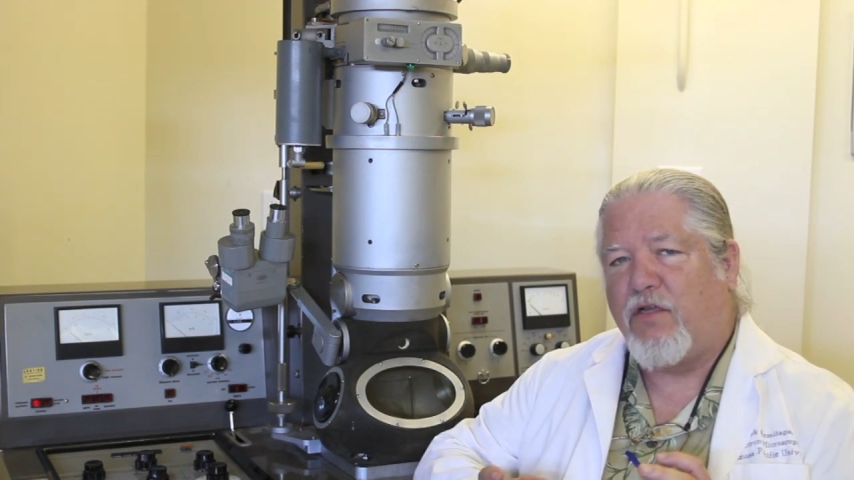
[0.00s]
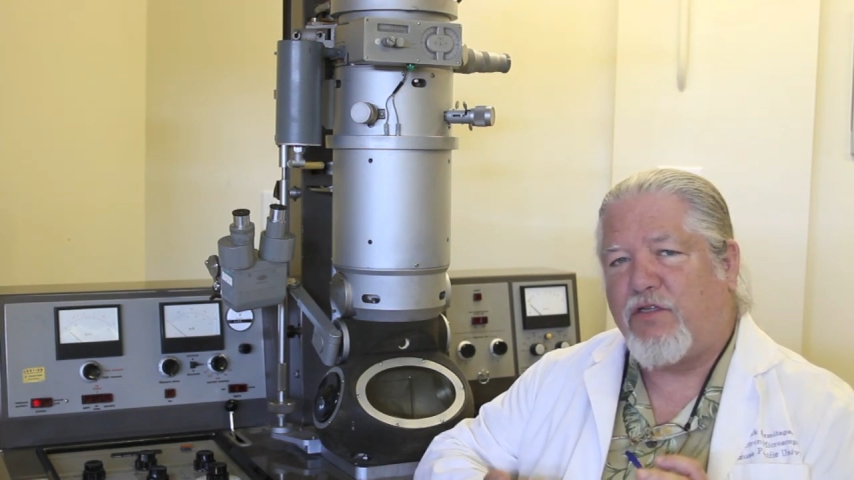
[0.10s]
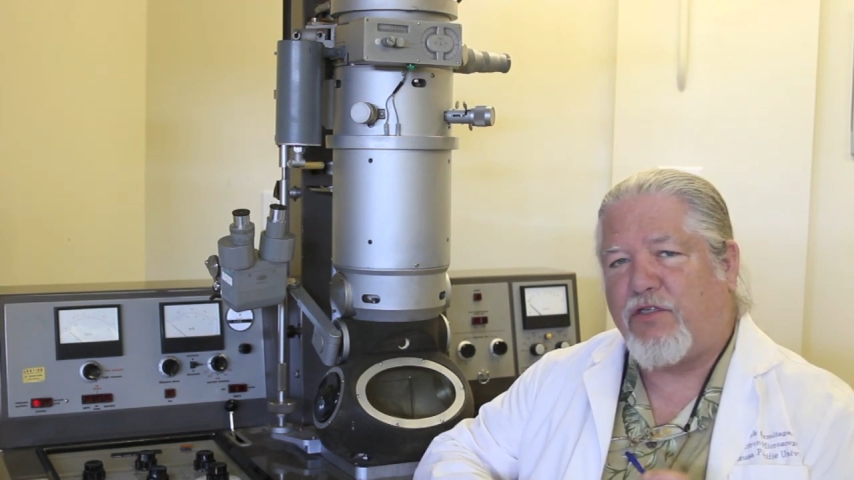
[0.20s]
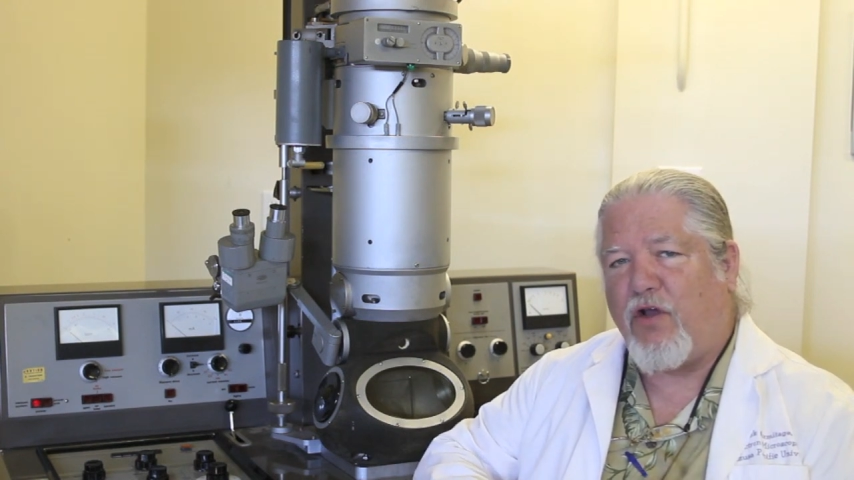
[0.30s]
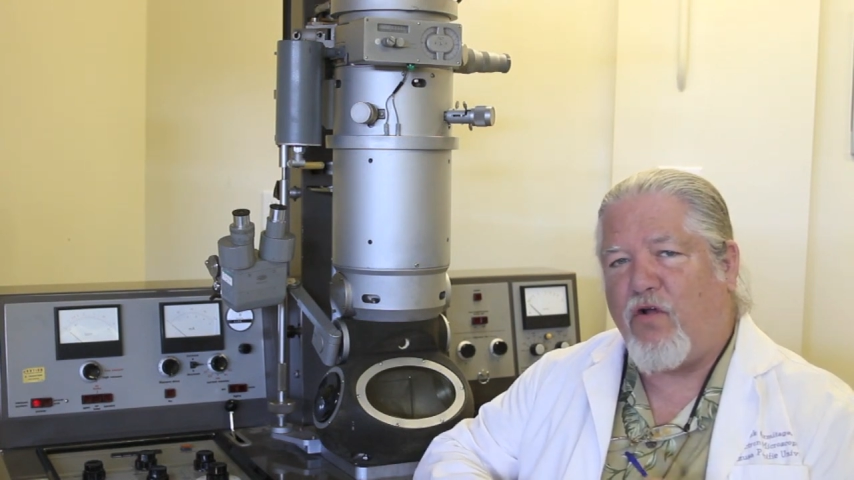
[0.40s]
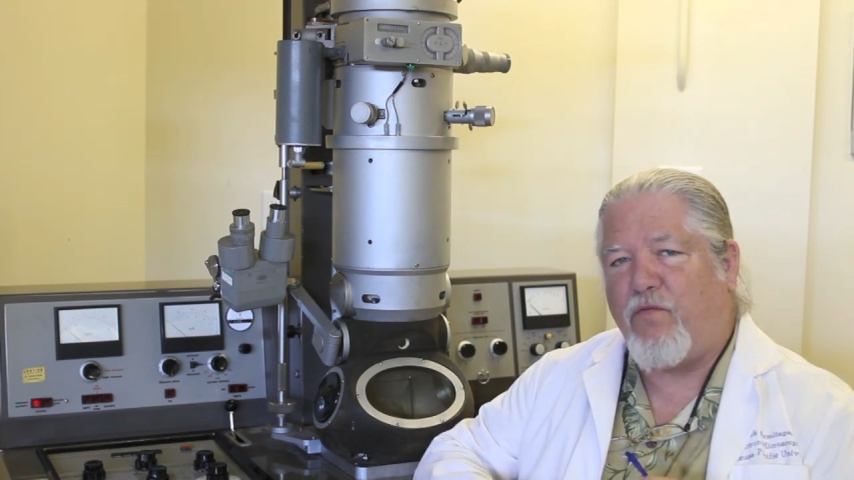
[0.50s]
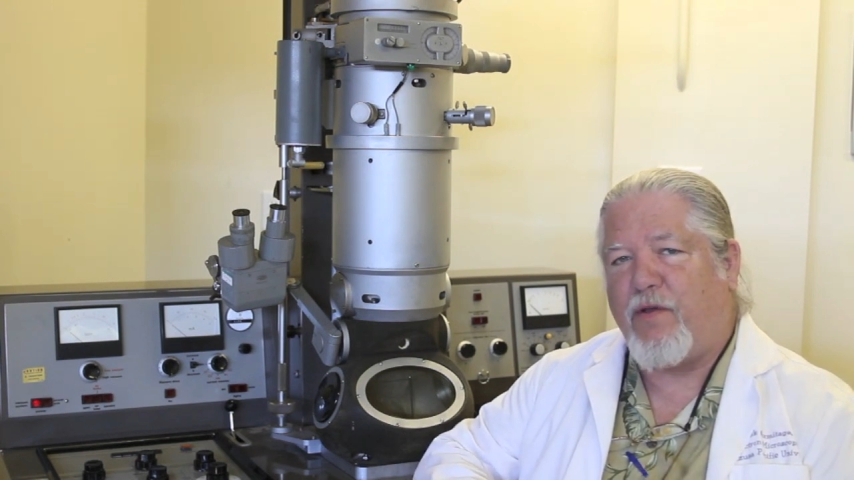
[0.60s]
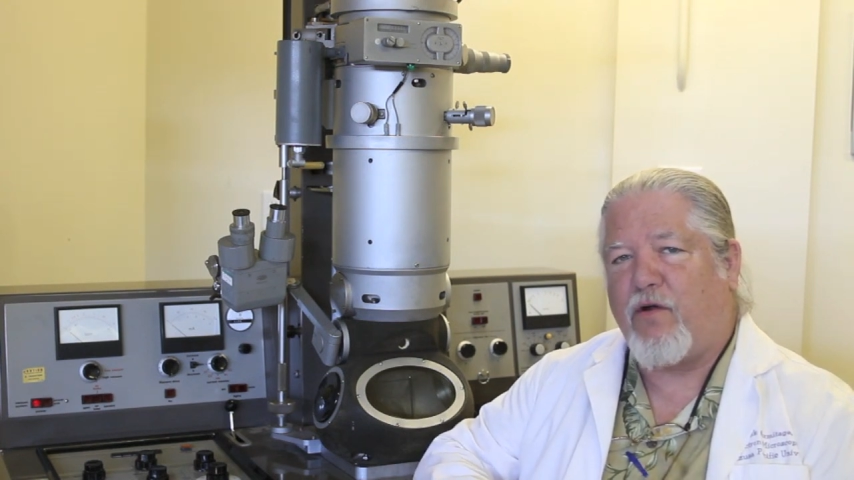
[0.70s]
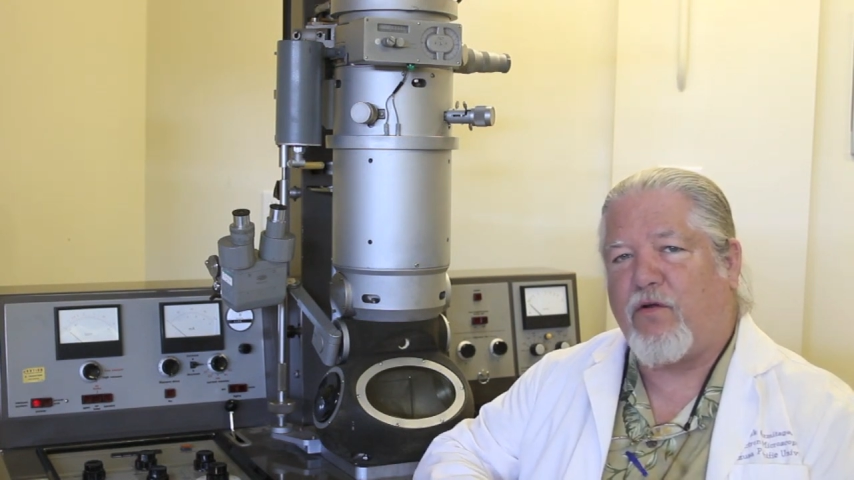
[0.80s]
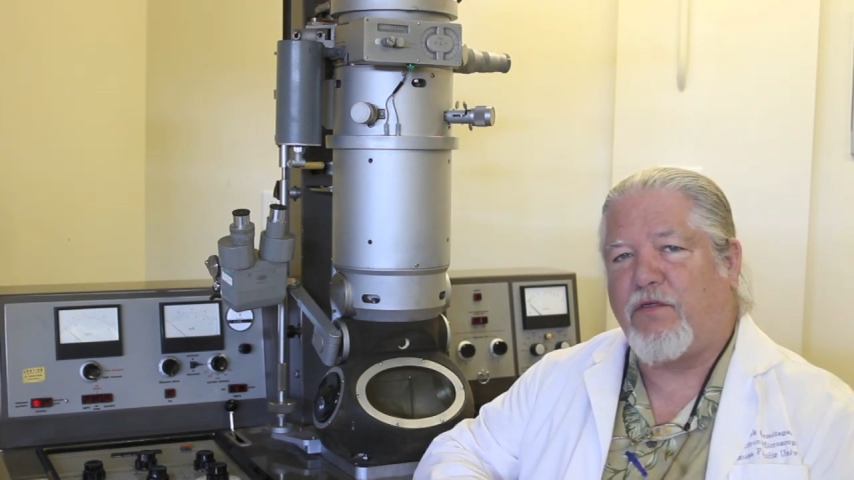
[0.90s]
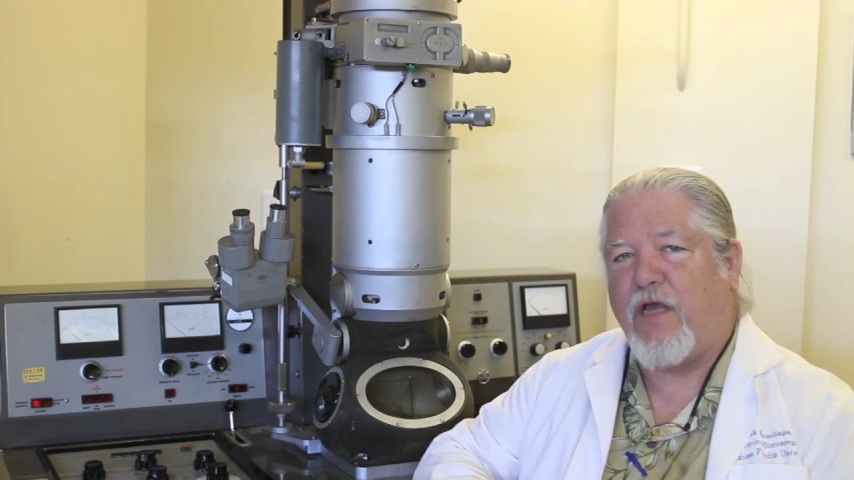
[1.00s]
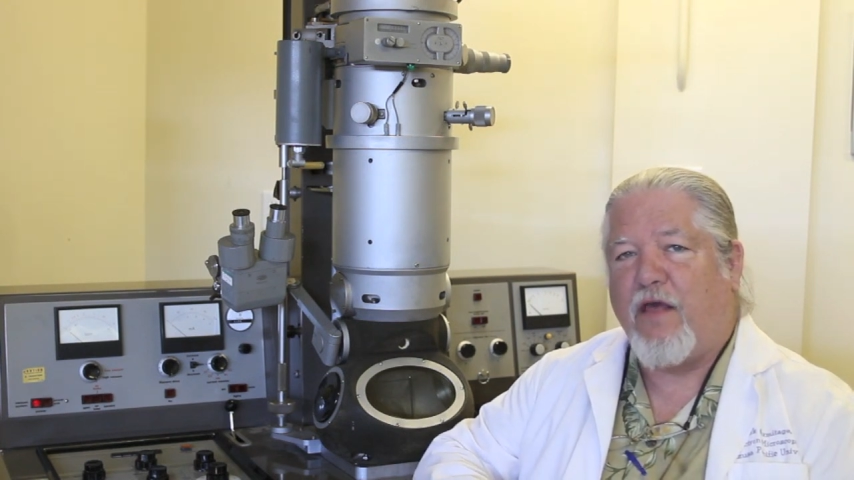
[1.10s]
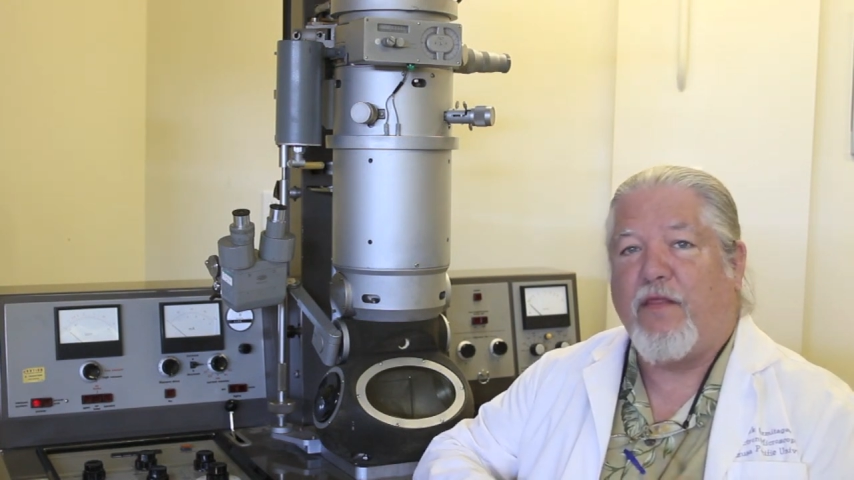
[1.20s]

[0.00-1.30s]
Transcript: stone minerals